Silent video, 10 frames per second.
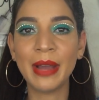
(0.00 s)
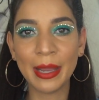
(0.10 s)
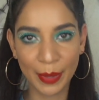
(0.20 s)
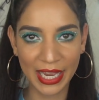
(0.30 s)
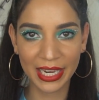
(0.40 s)

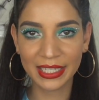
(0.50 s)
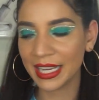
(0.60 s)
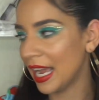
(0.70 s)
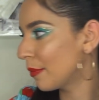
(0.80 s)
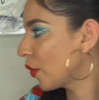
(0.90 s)
my
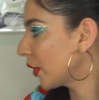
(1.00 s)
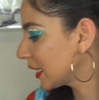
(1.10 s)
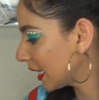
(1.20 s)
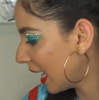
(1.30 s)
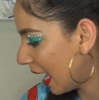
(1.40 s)
bed, I'm
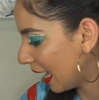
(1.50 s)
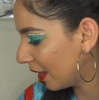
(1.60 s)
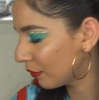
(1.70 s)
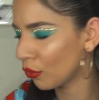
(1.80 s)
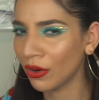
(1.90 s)
going to
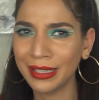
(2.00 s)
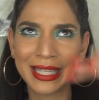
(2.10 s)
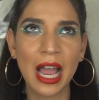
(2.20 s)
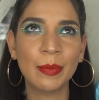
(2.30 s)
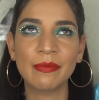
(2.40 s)
have, or on
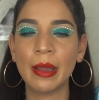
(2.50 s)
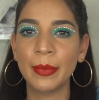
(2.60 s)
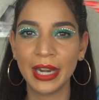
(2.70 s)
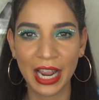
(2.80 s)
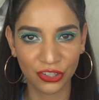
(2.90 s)
top of my
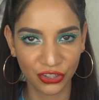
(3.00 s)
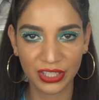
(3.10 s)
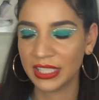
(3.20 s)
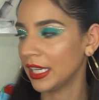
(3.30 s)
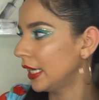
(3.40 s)
bed, I
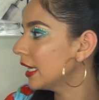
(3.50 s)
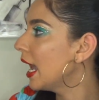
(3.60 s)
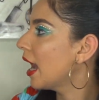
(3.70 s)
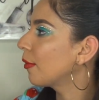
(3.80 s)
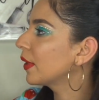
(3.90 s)
should say,
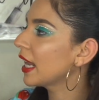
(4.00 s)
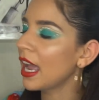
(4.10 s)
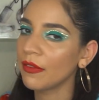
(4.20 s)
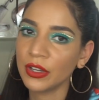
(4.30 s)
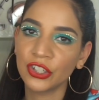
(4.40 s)
I'm gonna
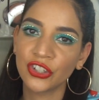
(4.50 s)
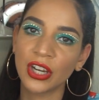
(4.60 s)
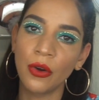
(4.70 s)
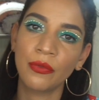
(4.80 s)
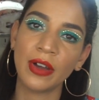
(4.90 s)
have a
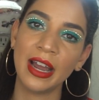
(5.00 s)
shelf.